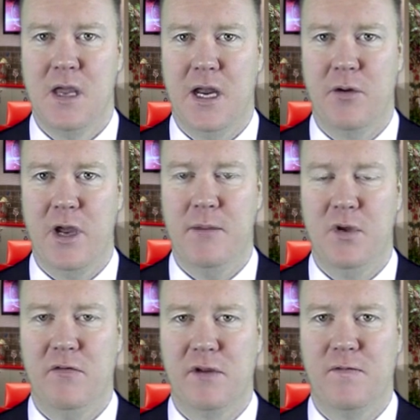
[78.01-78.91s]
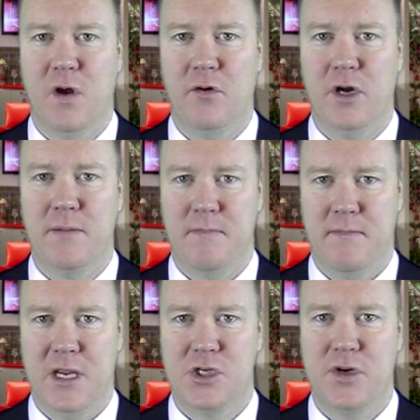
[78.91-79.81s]
Anyway, moving forward,
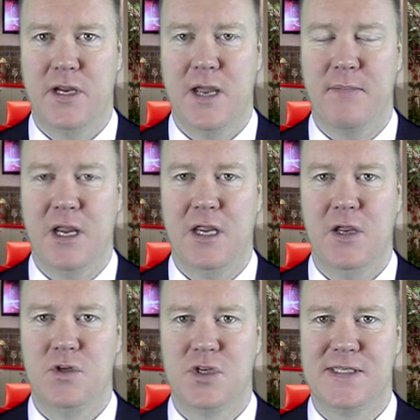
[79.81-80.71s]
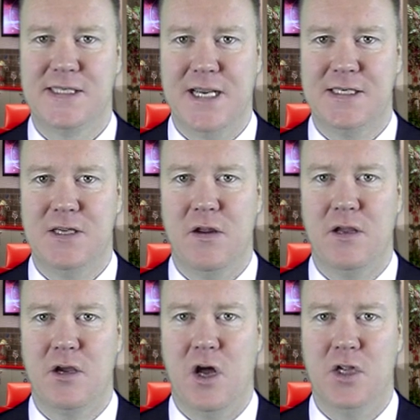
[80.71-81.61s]
make sure you get my huge
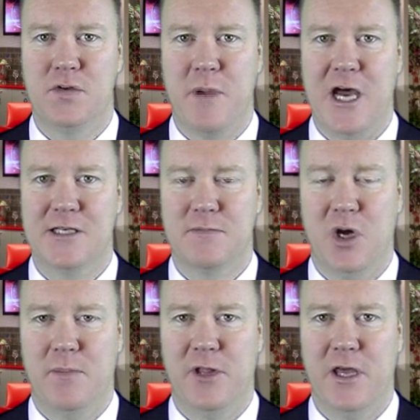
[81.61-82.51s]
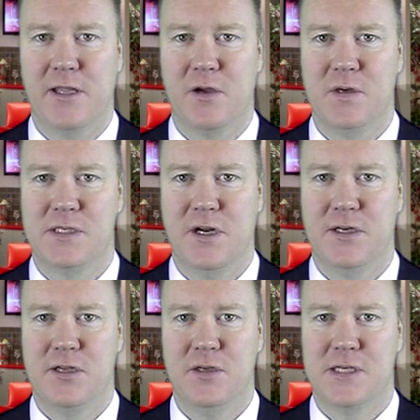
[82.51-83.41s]
6-unit college basketball play that goes
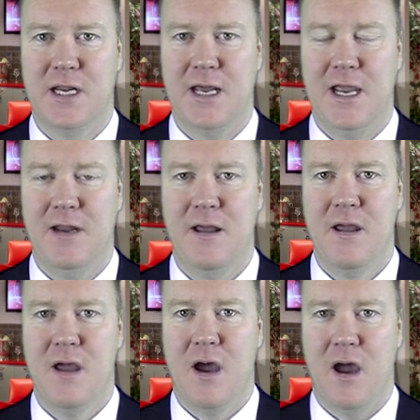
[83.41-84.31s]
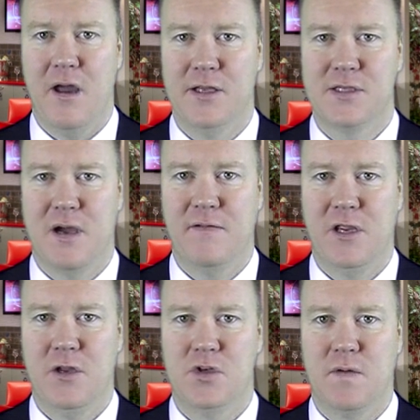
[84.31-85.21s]
here Tuesday night. I also have a
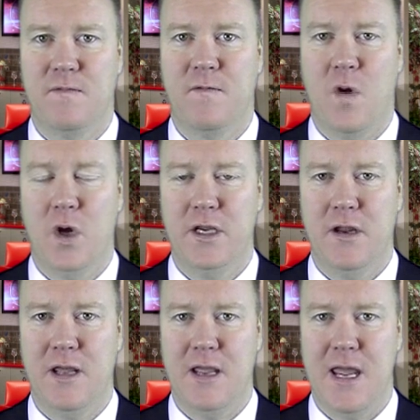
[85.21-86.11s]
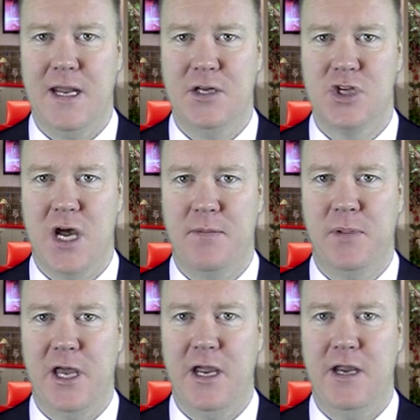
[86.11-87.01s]
huge 4-unit NHL
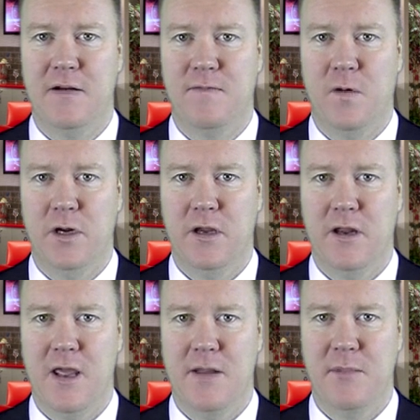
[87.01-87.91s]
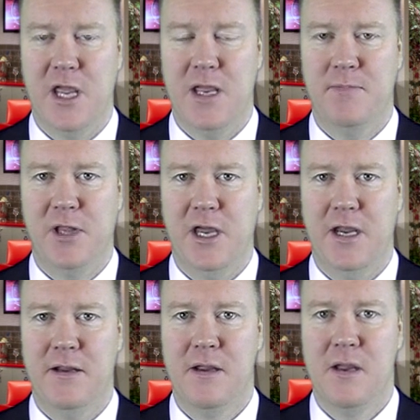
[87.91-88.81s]
play and a 4-unit NBA
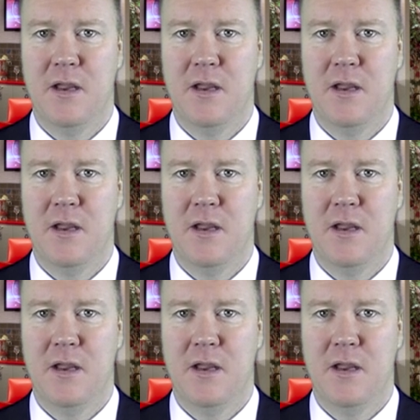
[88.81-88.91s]
play.